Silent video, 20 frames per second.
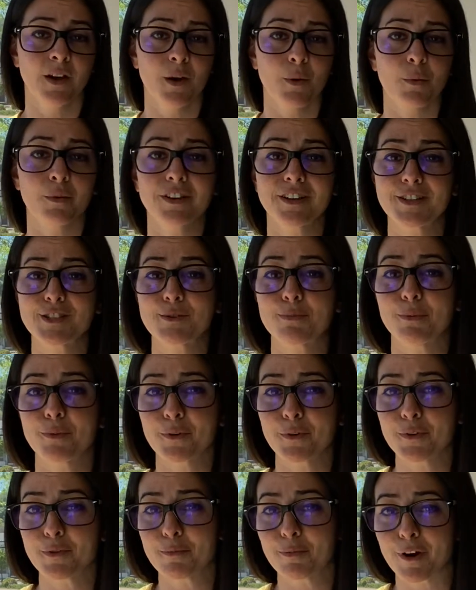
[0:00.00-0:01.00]
We'll
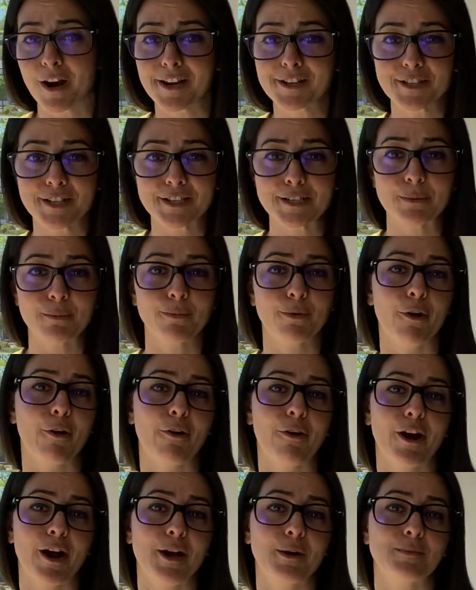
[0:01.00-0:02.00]
explore the projects and
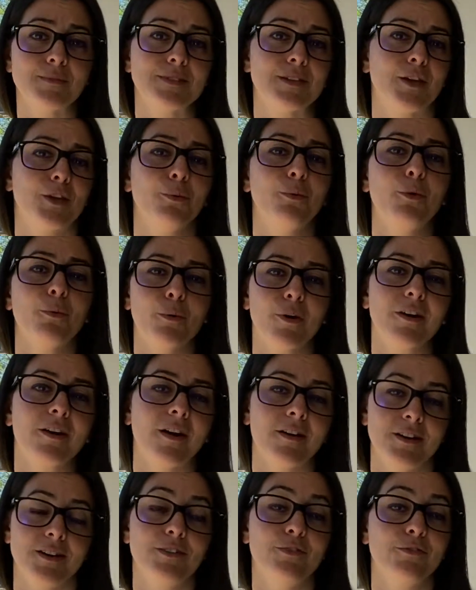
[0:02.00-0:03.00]
programs that you will work
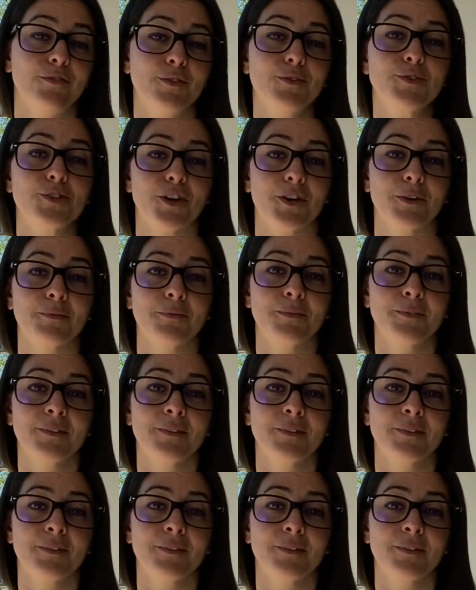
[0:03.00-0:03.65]
on in the future,